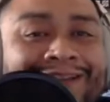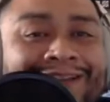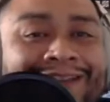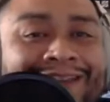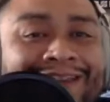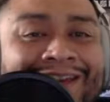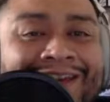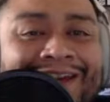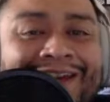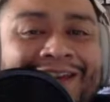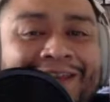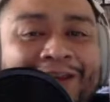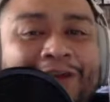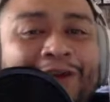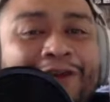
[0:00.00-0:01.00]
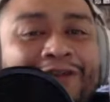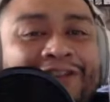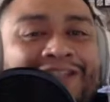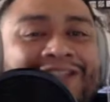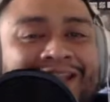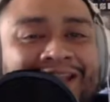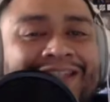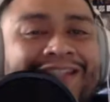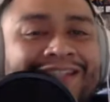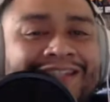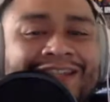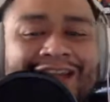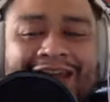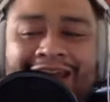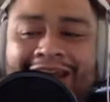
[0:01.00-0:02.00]
the nervousness,
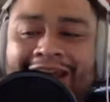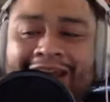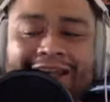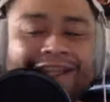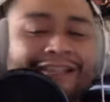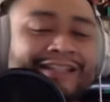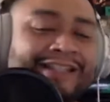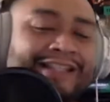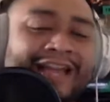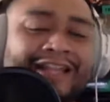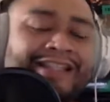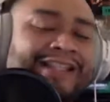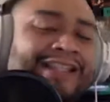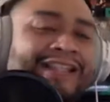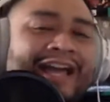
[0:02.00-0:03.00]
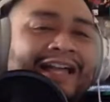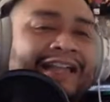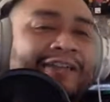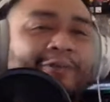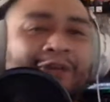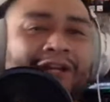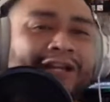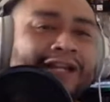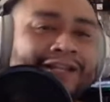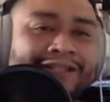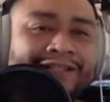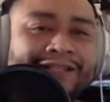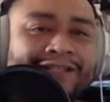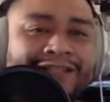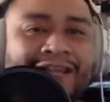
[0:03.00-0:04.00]
and it's that's exactly what it is.
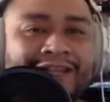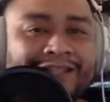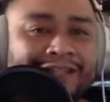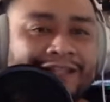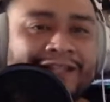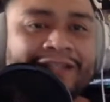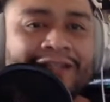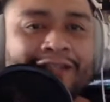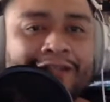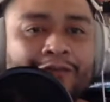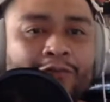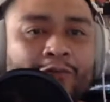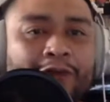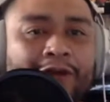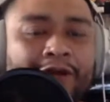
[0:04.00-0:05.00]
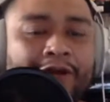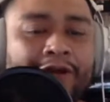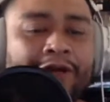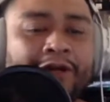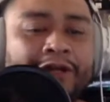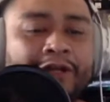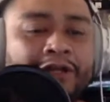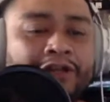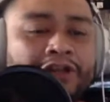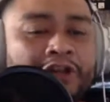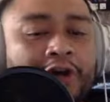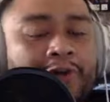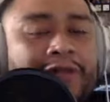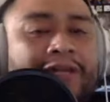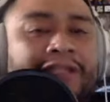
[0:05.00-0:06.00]
It sets in where
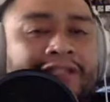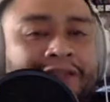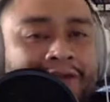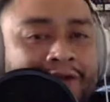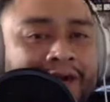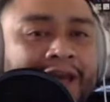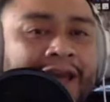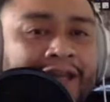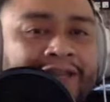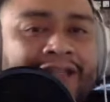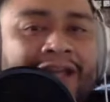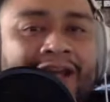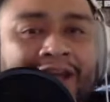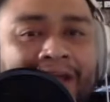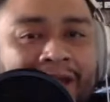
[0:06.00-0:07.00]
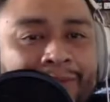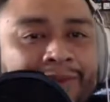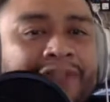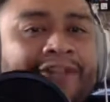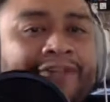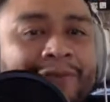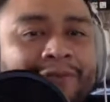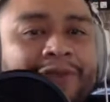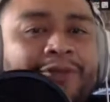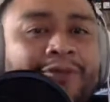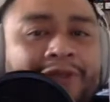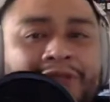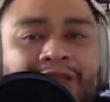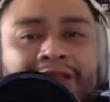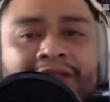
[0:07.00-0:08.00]
Joey is in her head saying, I can't believe I'm
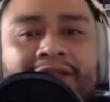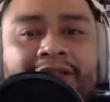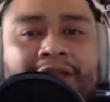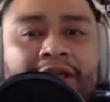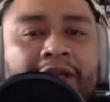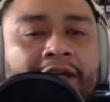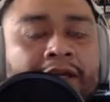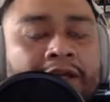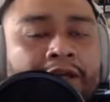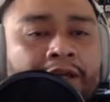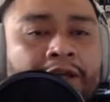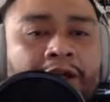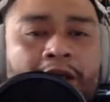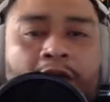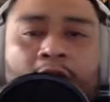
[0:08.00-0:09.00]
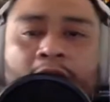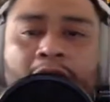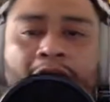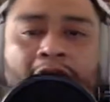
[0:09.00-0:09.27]
doing this, you know.